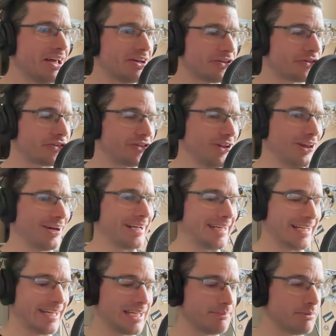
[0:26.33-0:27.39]
slightly
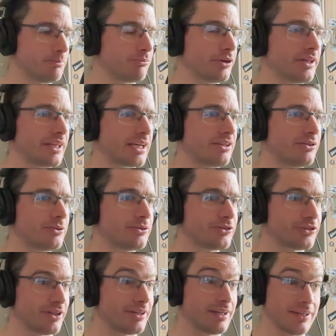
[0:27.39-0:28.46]
laboured breathing, and
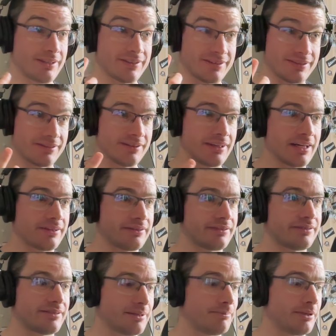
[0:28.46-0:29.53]
also that
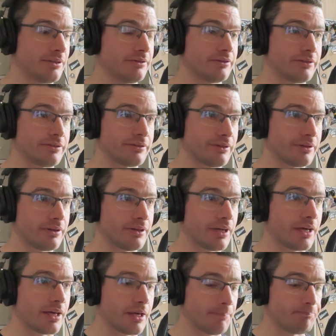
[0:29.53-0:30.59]
sibilance
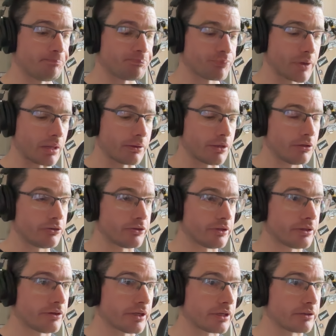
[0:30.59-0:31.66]
there. Those are the
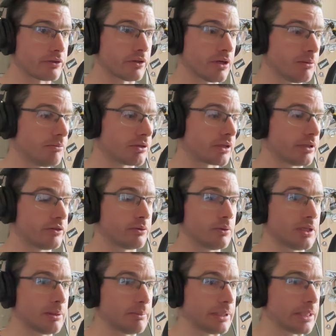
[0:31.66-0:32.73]
things that I'm looking to
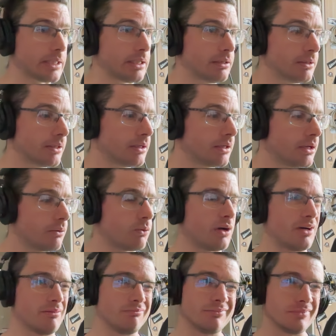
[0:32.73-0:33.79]
eliminate.
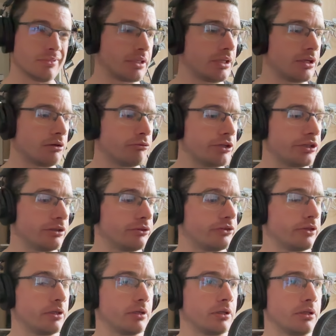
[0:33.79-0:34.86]
Well, reduce.
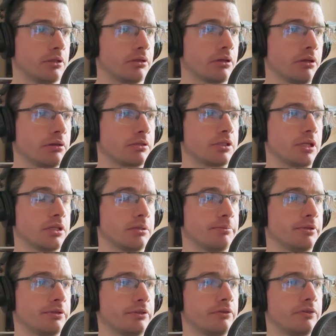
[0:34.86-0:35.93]
You can't change a
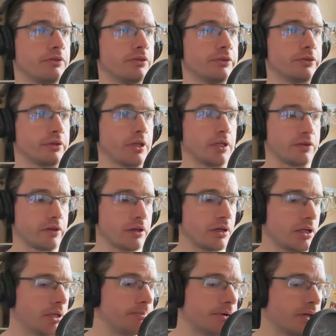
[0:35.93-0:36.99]
person's voice
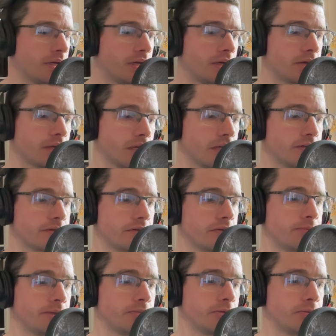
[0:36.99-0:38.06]
entirely, but okay, let's give it a
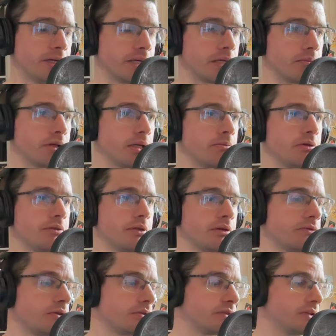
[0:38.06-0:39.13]
bit more makeup game. I think I've
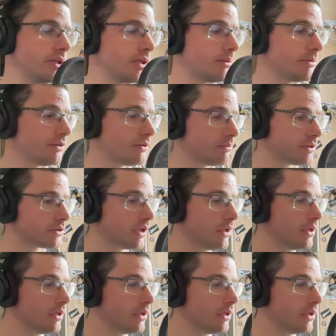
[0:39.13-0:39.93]
knocked it down a bit too much.